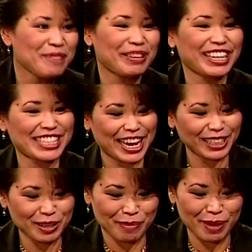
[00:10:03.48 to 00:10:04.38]
Because
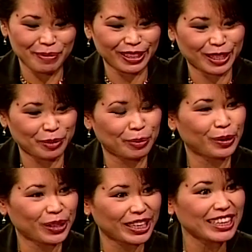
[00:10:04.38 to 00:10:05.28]
handling people on an
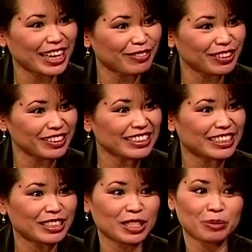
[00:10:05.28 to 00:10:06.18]
employee level
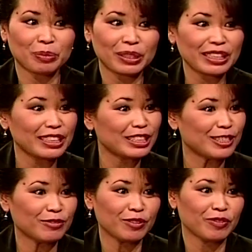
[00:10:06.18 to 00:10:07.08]
is completely
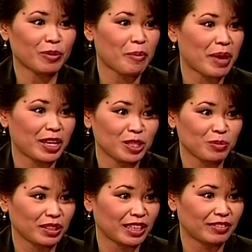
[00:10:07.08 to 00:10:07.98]
different from a
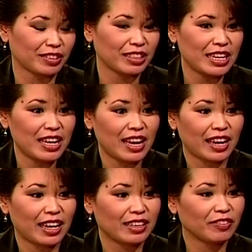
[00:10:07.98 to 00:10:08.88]
management level.
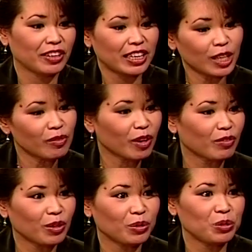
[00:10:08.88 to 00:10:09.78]
And for any of our
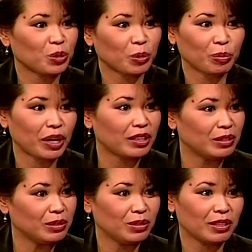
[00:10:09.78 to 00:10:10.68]
viewers who are brand
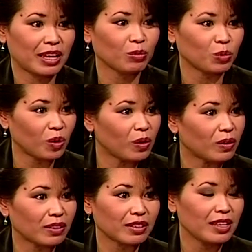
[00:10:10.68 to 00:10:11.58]
new to that
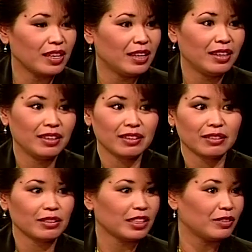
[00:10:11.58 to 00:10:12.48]
role,
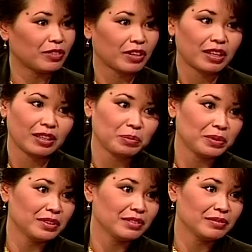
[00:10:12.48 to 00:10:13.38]
they're looking for help.
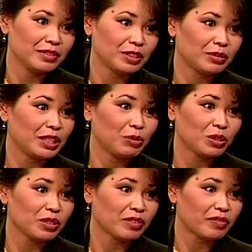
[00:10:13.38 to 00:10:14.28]
So any
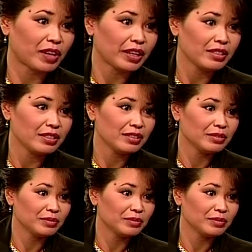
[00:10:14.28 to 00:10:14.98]
words of advice?